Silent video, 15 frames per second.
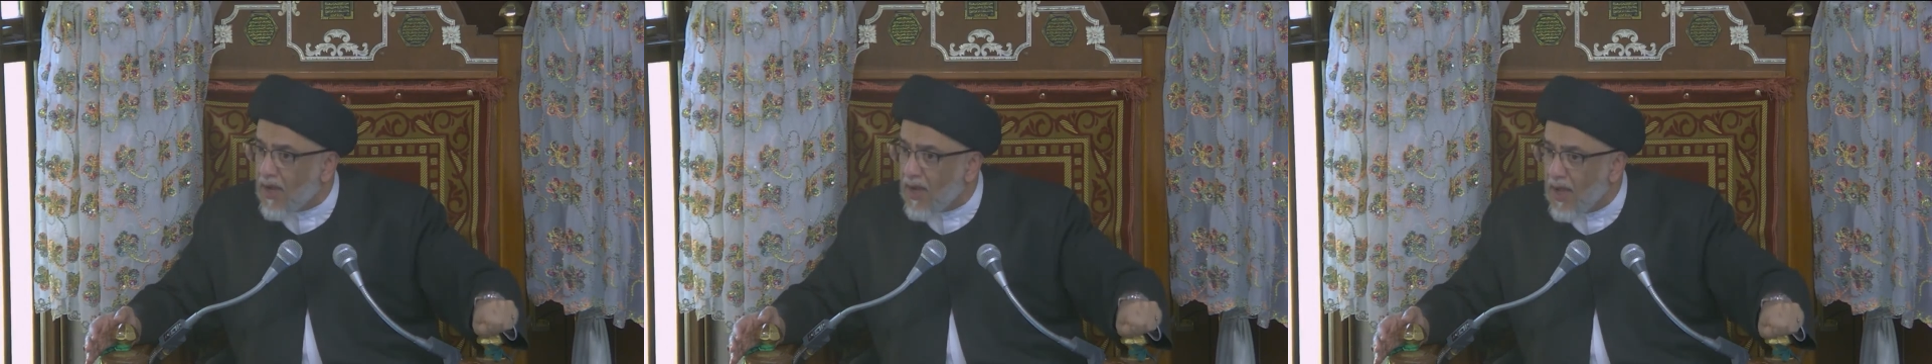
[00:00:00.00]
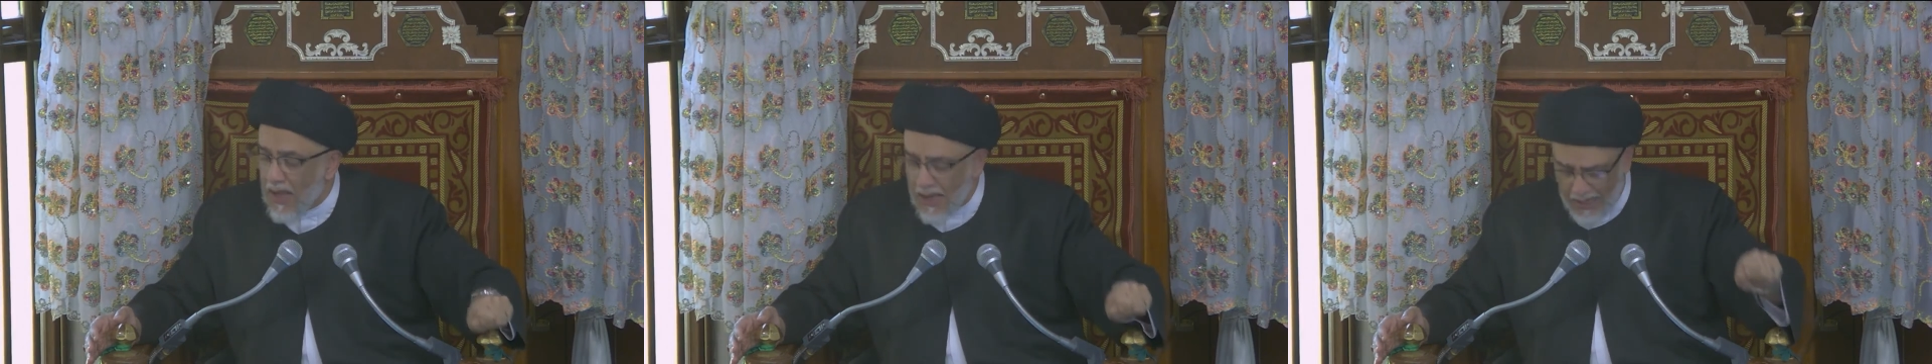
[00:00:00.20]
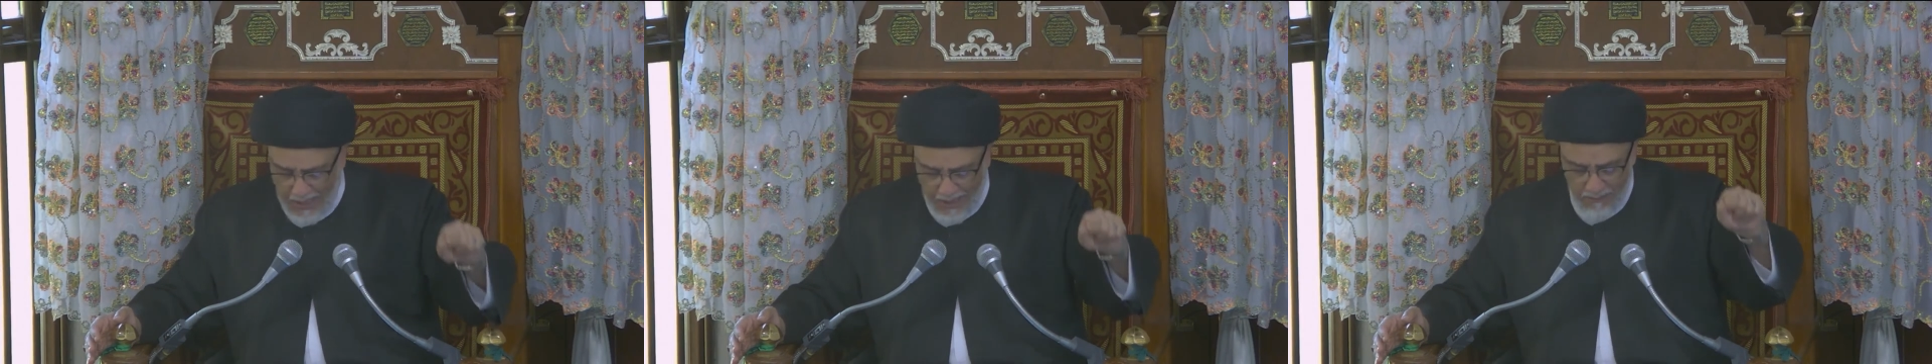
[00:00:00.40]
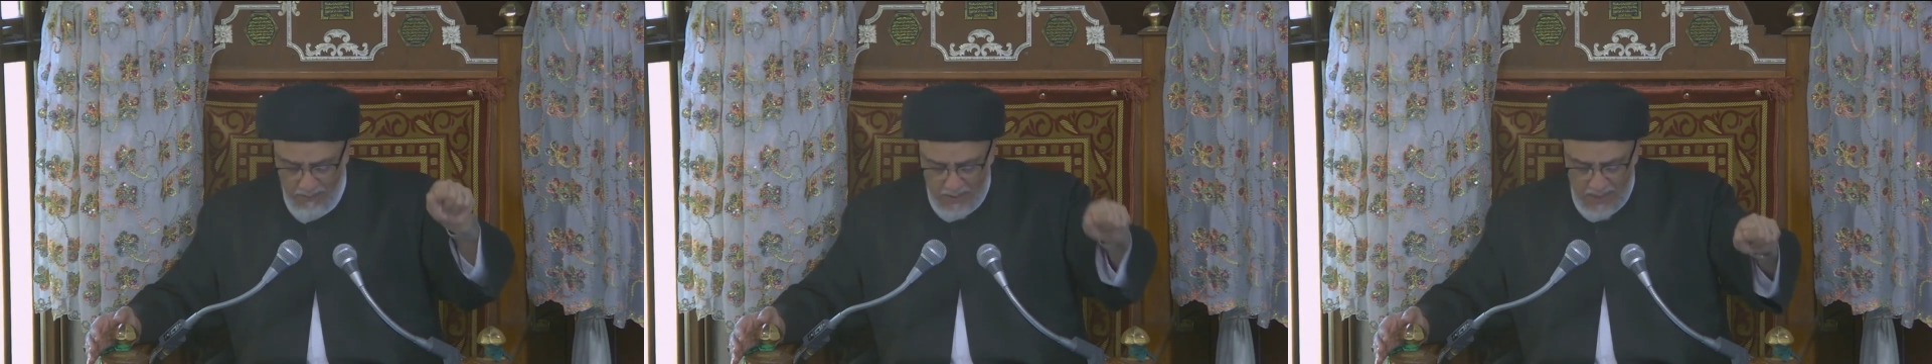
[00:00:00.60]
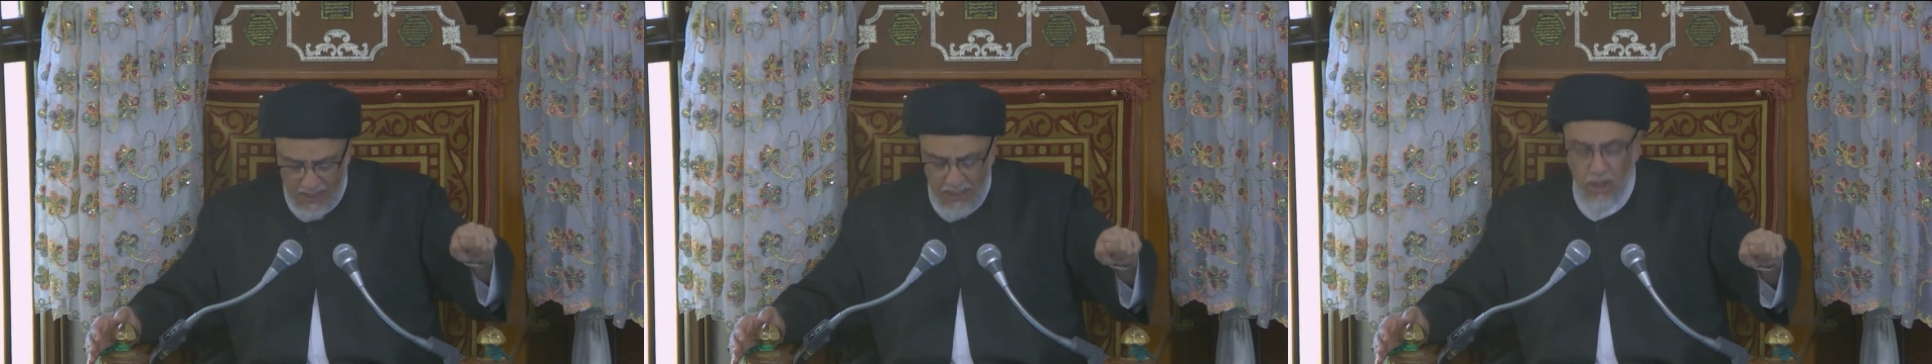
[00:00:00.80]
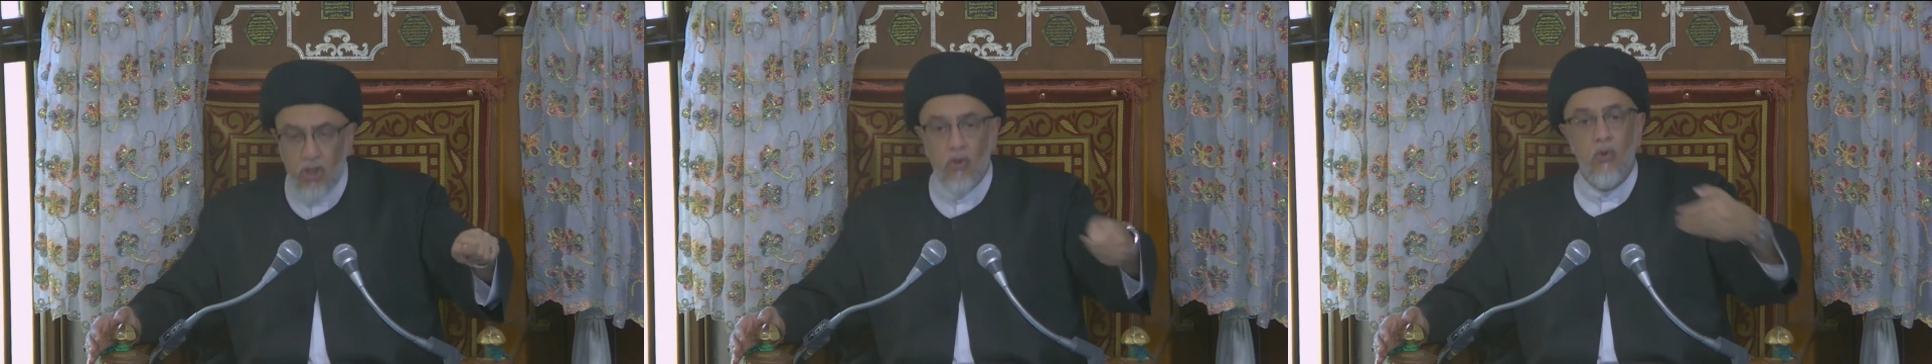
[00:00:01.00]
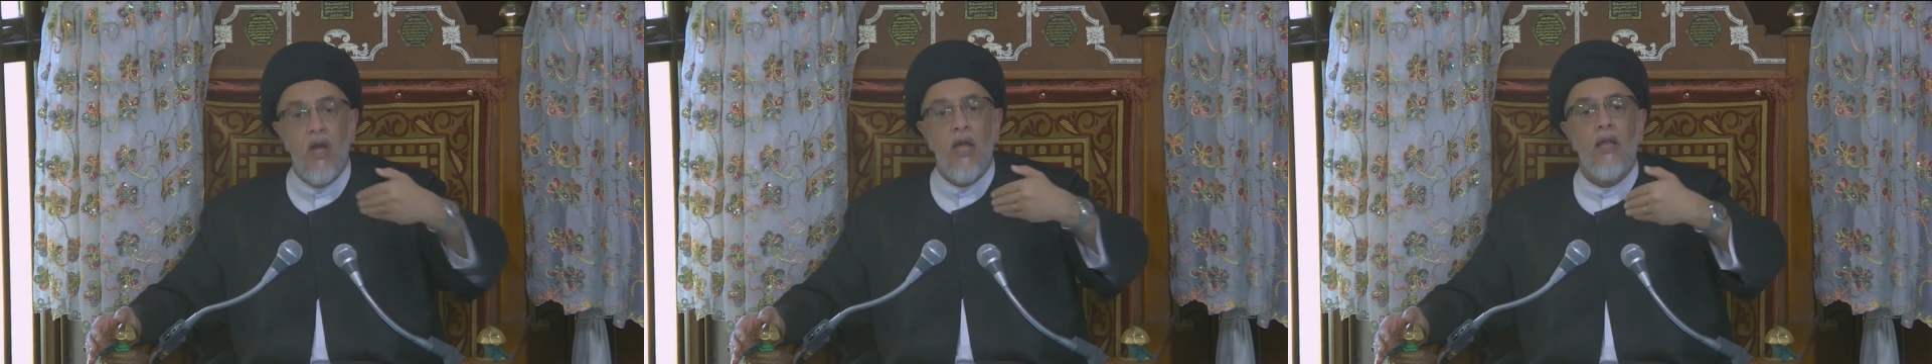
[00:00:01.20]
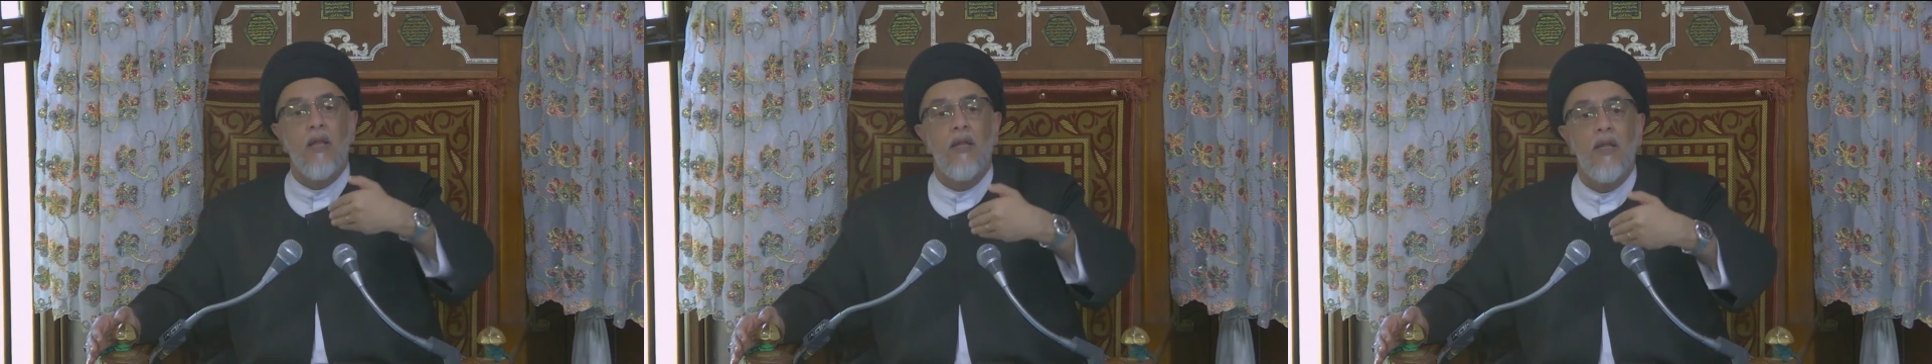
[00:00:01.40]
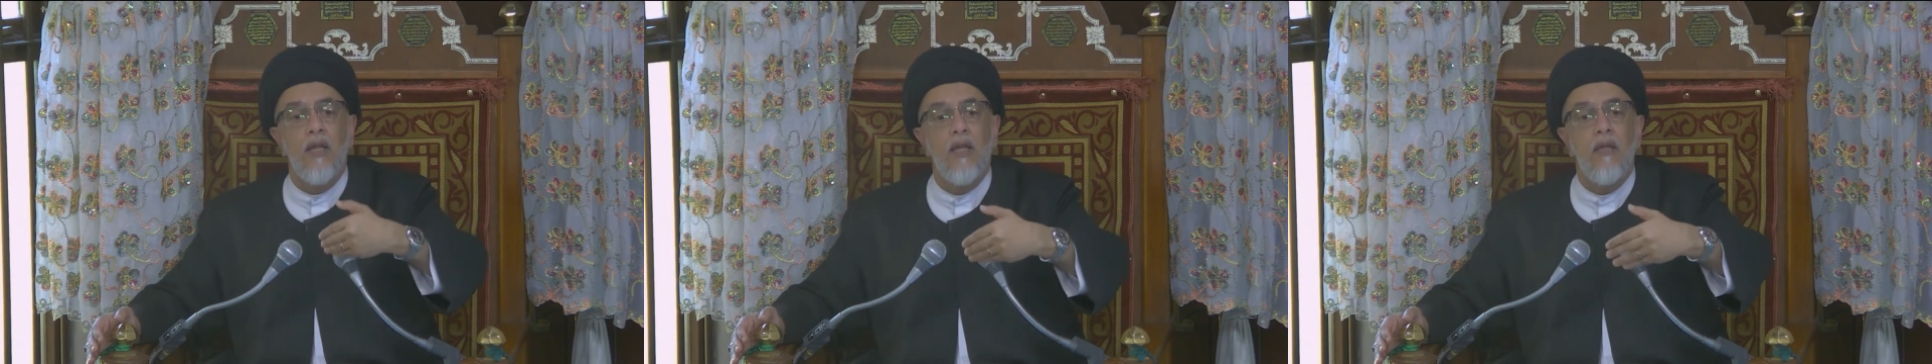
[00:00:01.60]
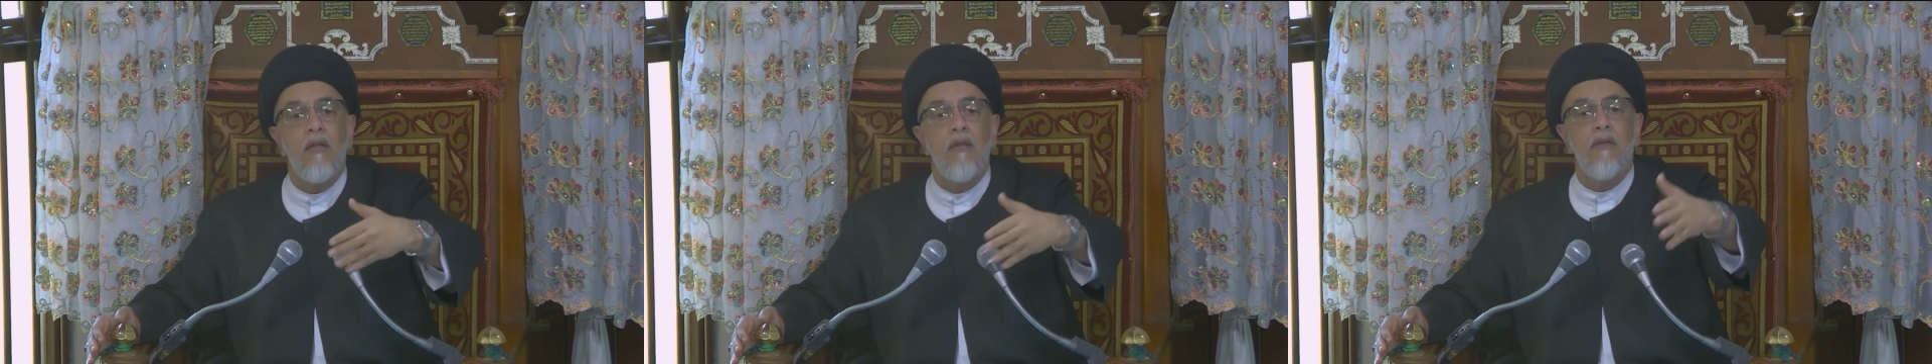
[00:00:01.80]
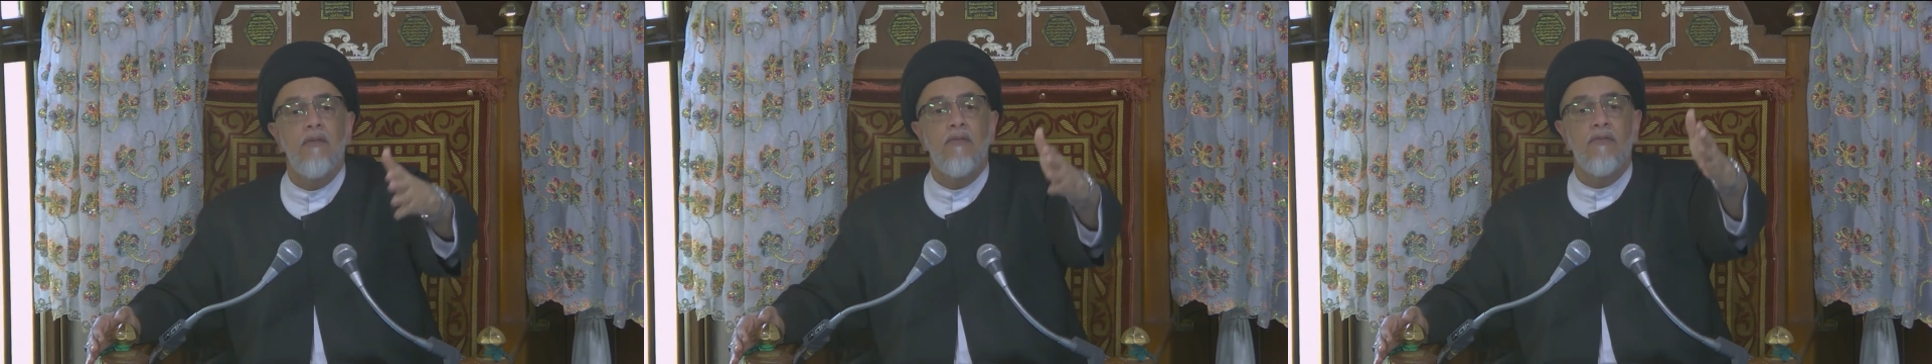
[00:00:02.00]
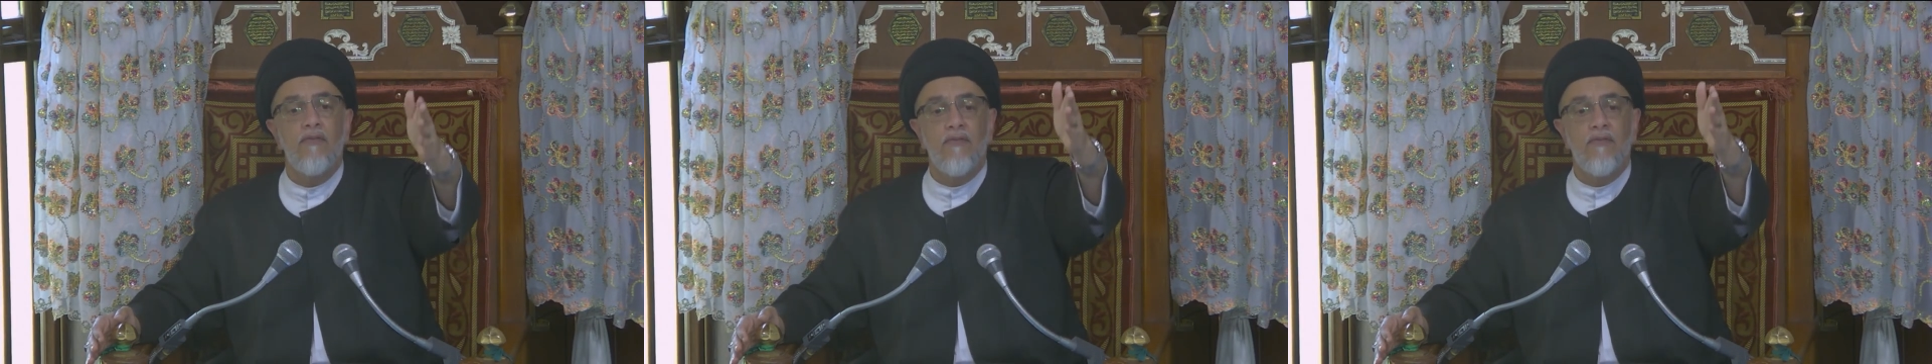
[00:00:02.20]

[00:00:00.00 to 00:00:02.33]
I am telling you, leave